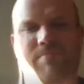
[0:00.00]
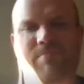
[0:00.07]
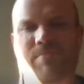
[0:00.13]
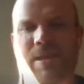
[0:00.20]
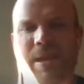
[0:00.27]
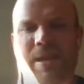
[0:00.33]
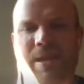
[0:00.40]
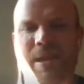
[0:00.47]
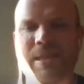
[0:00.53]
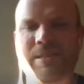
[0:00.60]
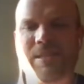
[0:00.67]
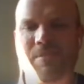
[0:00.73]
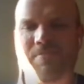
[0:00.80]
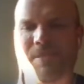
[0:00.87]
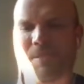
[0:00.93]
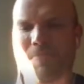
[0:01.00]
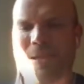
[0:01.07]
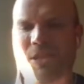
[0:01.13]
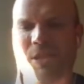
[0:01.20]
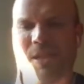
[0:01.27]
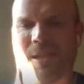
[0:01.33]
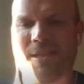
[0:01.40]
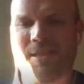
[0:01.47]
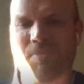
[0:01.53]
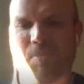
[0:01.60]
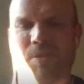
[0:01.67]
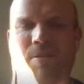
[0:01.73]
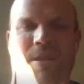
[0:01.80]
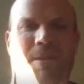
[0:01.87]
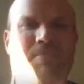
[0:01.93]
uh, and some specialized
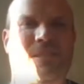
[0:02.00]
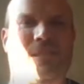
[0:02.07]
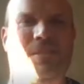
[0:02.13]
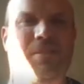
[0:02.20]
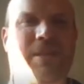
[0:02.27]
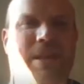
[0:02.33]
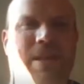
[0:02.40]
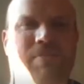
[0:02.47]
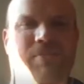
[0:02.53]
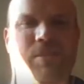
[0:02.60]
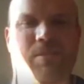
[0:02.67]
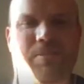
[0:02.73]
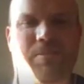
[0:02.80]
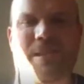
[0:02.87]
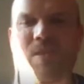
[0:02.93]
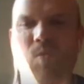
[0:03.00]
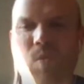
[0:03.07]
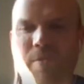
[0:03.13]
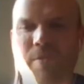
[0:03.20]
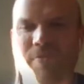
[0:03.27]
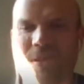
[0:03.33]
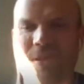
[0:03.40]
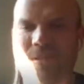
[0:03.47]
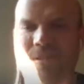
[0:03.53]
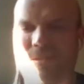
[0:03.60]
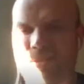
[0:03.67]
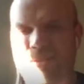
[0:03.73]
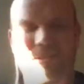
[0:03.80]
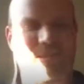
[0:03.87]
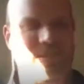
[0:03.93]
programs that look at envelopes like WUFI.
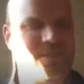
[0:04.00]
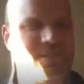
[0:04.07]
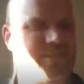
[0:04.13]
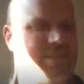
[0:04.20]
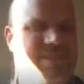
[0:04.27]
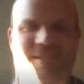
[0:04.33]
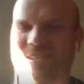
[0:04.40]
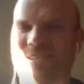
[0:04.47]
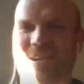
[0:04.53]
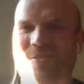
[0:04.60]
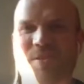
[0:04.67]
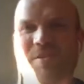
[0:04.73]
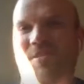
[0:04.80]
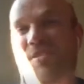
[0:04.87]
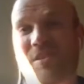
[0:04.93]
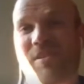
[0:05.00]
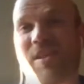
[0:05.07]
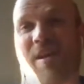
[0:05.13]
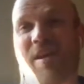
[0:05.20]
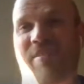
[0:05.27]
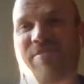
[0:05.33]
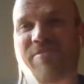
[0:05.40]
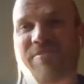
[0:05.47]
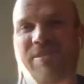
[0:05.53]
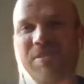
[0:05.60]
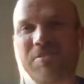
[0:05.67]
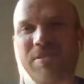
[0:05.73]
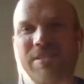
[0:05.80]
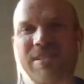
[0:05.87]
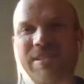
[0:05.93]
So yeah, there, there's a lot of
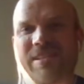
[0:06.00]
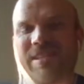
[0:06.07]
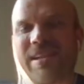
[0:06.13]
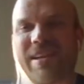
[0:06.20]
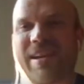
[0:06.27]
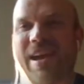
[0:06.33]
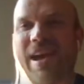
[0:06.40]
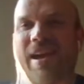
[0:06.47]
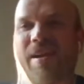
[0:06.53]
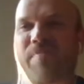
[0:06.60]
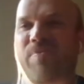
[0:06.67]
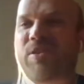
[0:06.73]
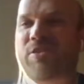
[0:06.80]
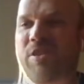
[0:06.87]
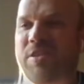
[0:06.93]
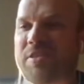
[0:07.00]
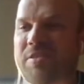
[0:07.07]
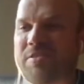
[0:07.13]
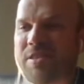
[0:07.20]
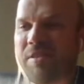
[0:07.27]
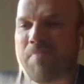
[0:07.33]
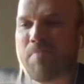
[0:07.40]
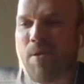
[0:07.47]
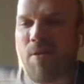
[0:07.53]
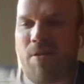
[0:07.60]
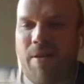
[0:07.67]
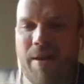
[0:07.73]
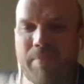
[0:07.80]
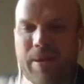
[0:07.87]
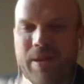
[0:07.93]
tools. Um, there's also some
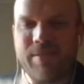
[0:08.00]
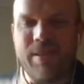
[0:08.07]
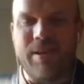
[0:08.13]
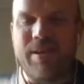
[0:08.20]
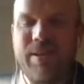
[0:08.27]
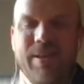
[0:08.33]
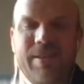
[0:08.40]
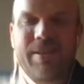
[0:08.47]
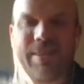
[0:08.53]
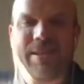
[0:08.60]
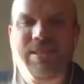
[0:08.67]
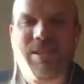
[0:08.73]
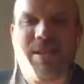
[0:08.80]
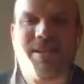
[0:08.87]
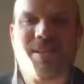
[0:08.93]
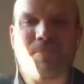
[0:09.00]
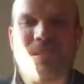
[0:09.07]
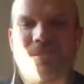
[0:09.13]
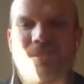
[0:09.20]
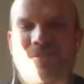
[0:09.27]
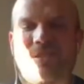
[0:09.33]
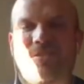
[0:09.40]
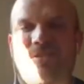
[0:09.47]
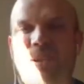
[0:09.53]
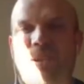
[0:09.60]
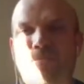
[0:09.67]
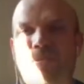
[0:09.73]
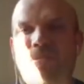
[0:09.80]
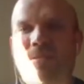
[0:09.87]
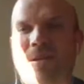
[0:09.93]
programming that's not specific to our
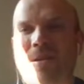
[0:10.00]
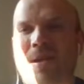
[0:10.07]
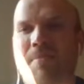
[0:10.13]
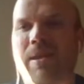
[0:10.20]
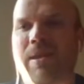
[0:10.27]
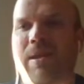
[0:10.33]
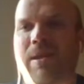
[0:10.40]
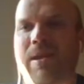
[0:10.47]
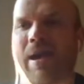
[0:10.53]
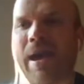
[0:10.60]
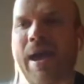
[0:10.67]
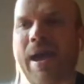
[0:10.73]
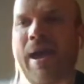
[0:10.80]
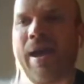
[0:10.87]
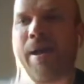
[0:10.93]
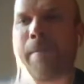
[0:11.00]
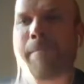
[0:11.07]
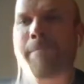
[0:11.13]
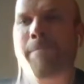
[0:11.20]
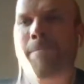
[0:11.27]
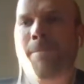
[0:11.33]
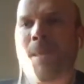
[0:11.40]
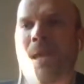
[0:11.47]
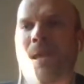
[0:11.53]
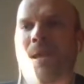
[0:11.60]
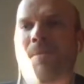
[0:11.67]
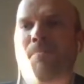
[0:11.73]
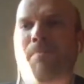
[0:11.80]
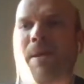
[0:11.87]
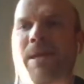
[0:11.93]
program, um,
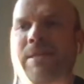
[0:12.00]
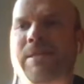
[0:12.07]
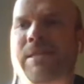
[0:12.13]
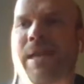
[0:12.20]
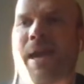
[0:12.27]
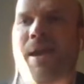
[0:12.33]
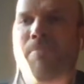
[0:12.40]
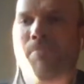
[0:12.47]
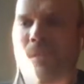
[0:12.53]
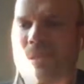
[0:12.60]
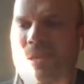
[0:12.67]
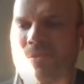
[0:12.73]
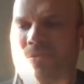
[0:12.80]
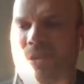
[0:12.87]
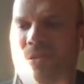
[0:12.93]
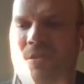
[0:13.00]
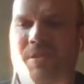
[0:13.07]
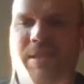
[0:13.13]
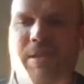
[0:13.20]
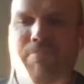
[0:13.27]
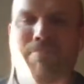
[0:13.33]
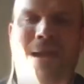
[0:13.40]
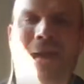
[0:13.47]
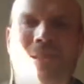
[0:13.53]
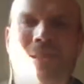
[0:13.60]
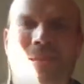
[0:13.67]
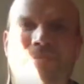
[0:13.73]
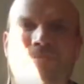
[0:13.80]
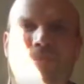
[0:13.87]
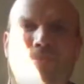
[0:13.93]
but uh, I believe they're using
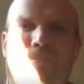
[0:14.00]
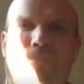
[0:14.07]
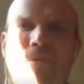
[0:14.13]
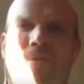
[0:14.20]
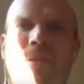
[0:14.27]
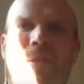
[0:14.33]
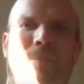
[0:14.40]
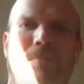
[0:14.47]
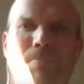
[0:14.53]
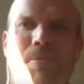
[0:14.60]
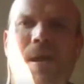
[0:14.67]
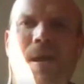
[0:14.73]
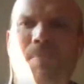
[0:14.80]
MATLAB for programming, po